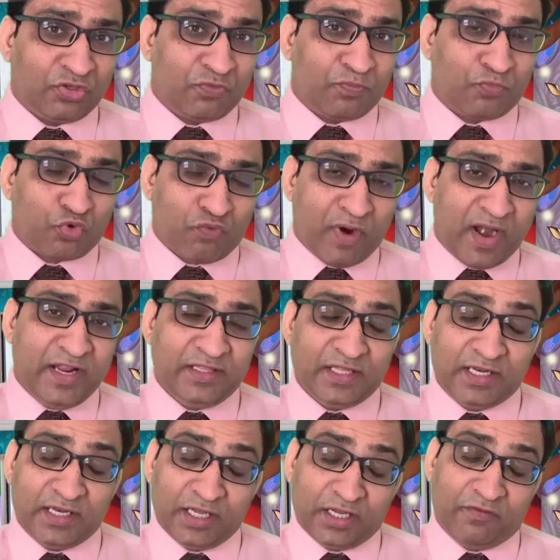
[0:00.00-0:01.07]
providing the
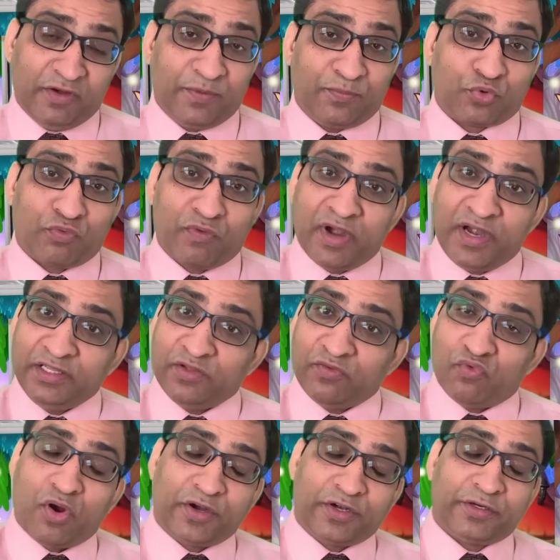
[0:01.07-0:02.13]
liquid, providing the
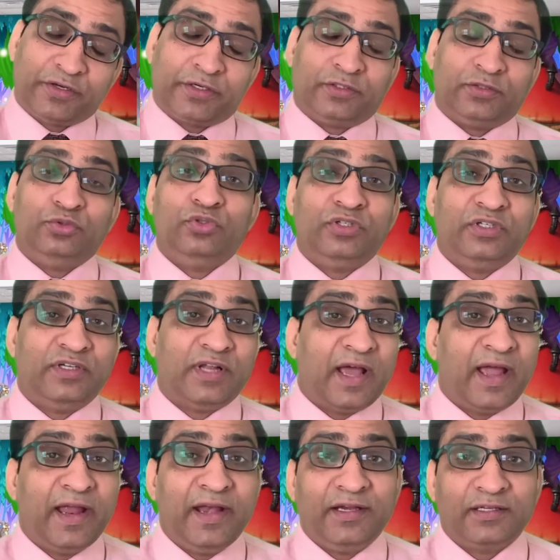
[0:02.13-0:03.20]
water, the
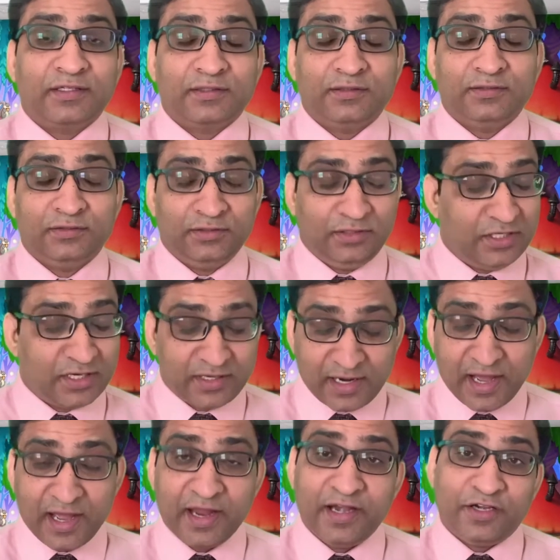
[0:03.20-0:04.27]
diet, in the
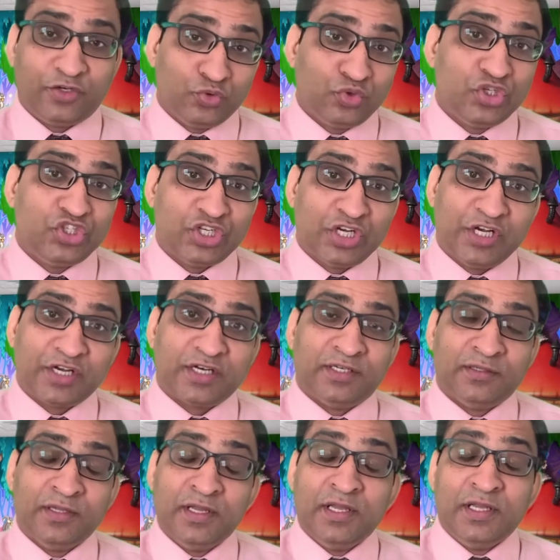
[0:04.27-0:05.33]
diet to the children
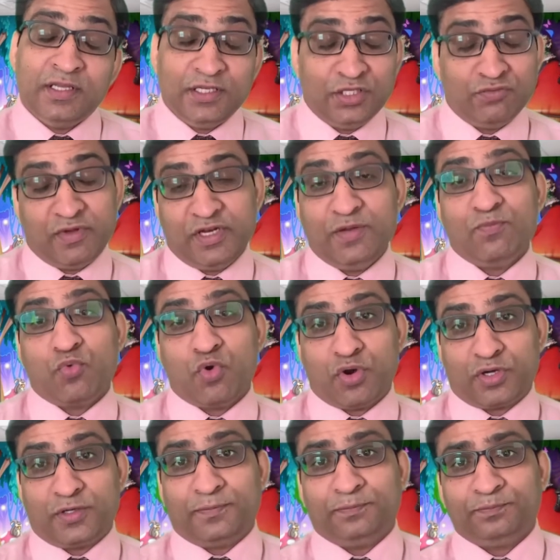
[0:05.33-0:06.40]
is very
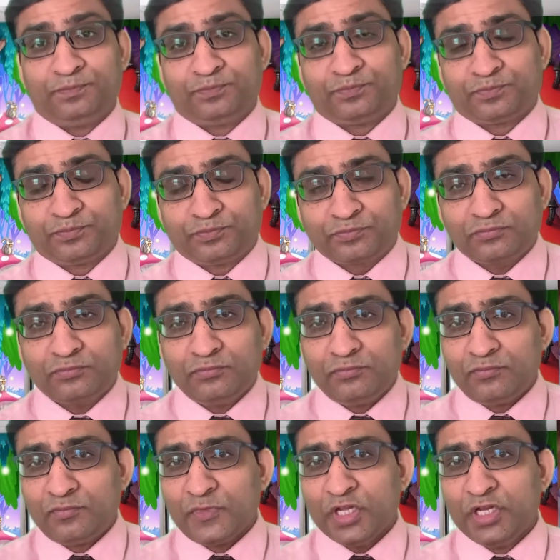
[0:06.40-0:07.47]
important.
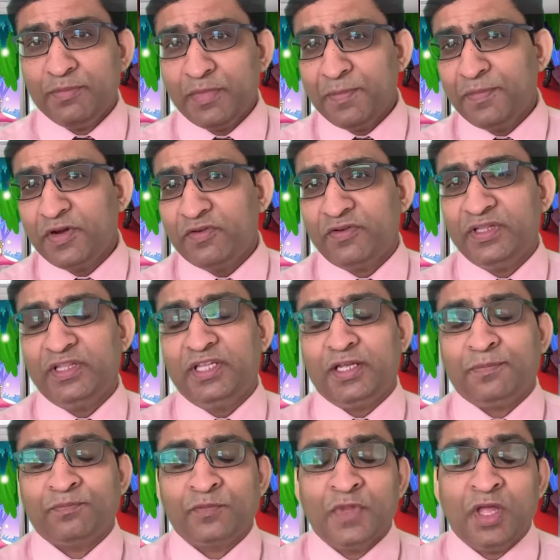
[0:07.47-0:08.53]
Remember one thing,
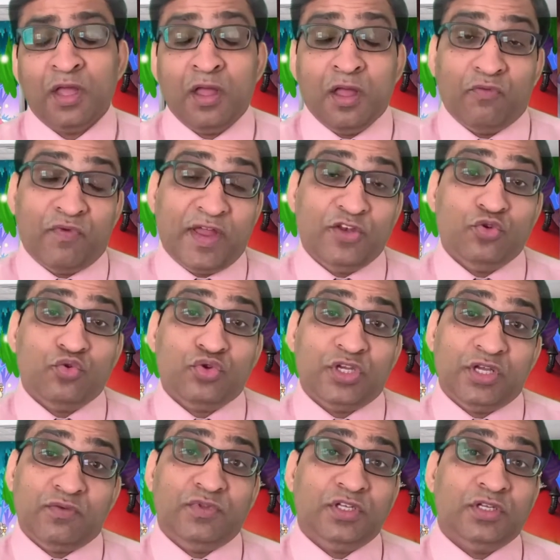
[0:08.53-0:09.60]
when you
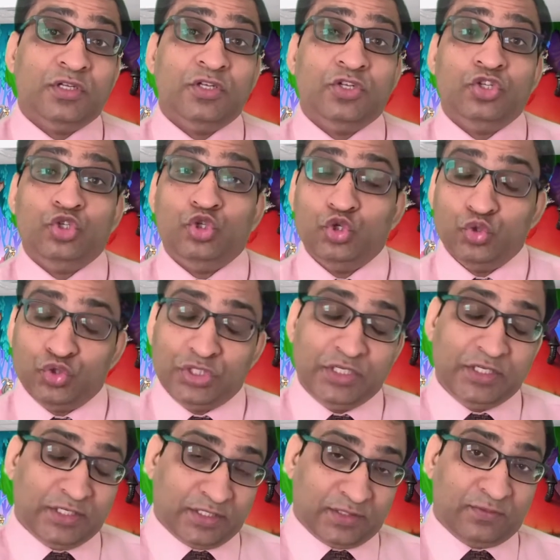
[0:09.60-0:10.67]
give the
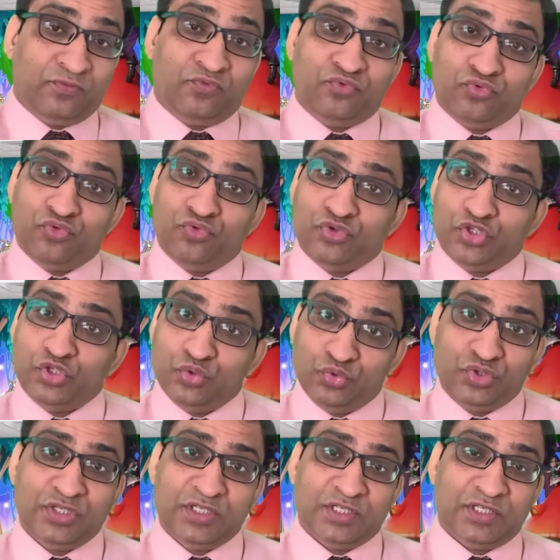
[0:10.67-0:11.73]
juices, fruit
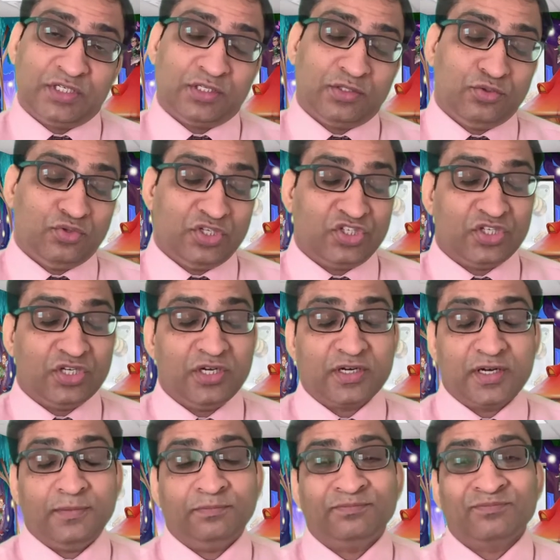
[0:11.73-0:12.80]
juices to the
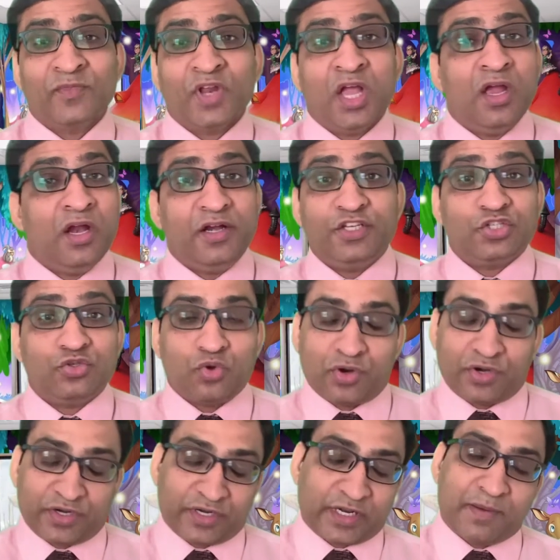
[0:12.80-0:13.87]
children, it is not
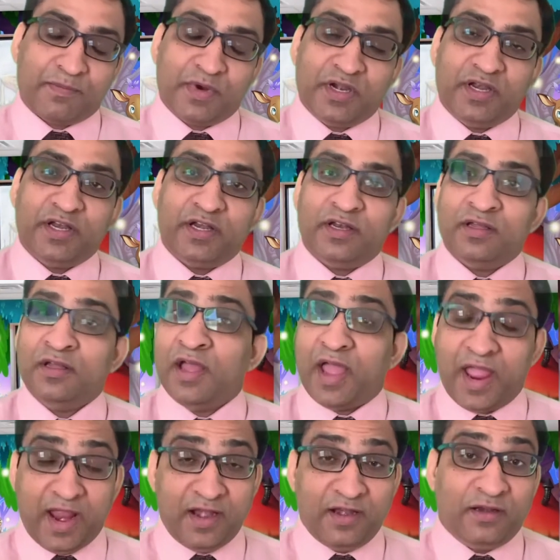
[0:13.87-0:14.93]
recommended,
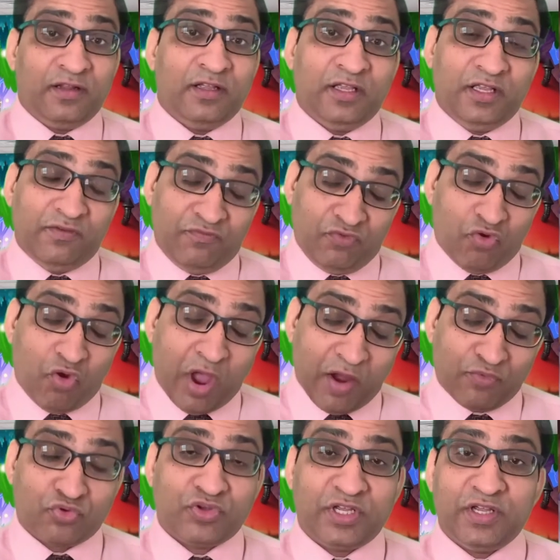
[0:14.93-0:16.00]
and if you have
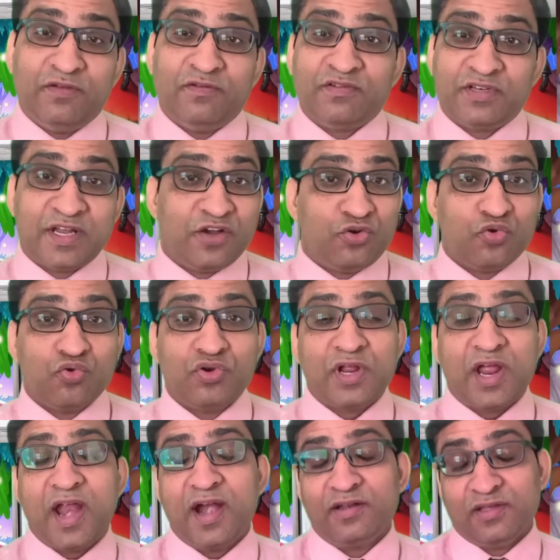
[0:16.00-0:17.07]
to give, then don't
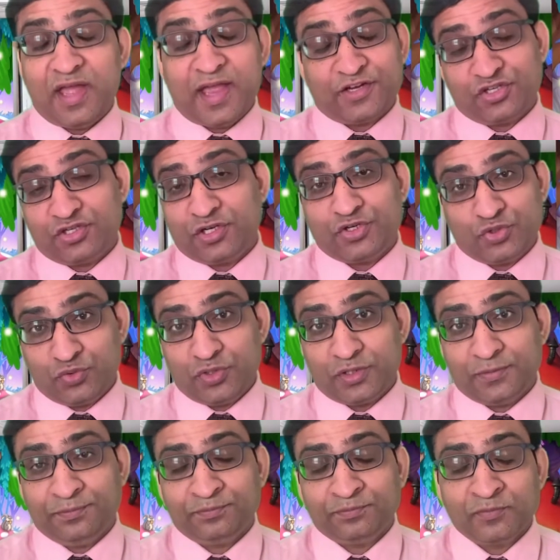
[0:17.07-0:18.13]
add the extra sugar.
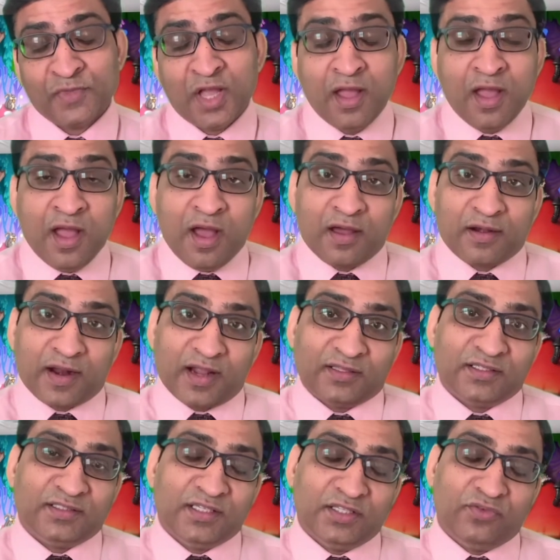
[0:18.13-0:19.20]
Rather
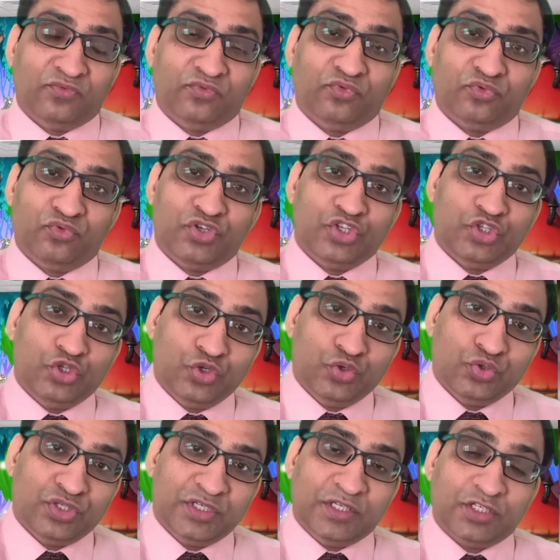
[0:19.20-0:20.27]
than the fruit
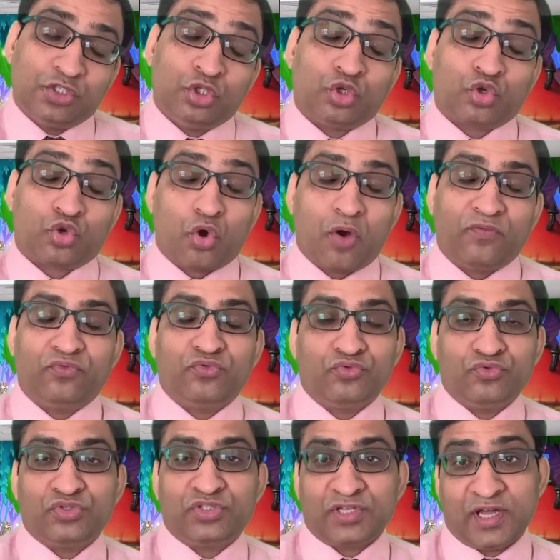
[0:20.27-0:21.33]
juices, raw
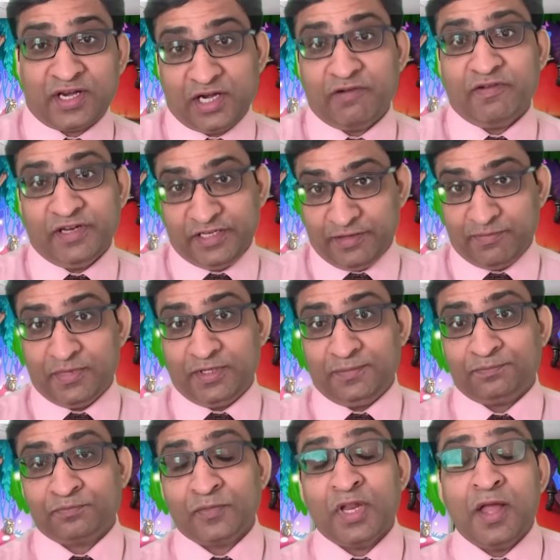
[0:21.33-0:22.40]
fruits are advisable.
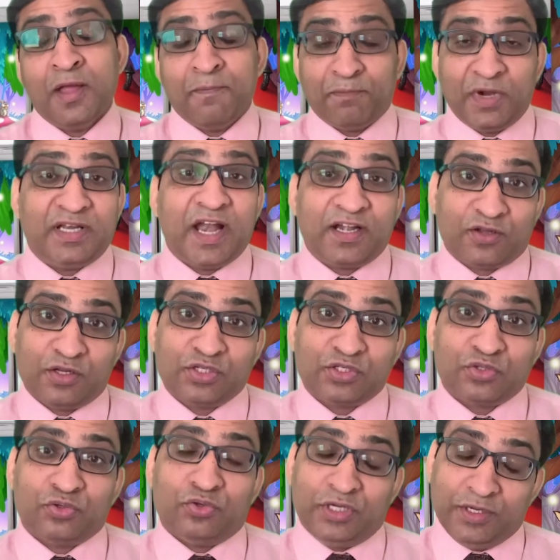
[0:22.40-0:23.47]
But that
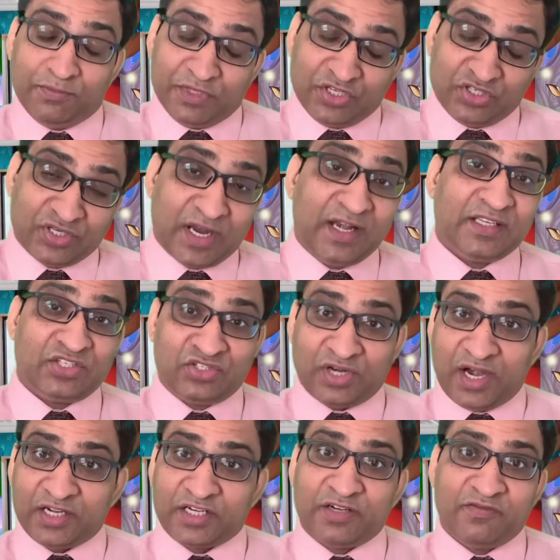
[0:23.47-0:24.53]
also, if the child has
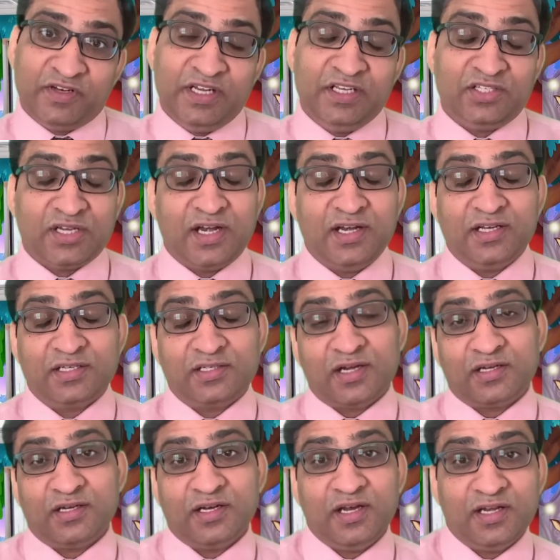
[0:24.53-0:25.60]
started weaning, child has
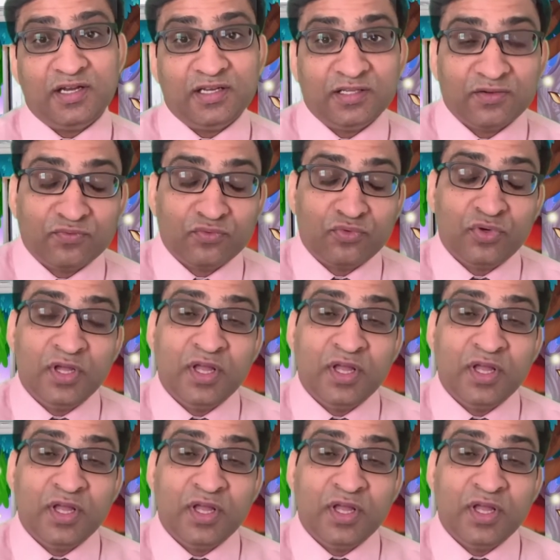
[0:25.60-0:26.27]
started eating the food,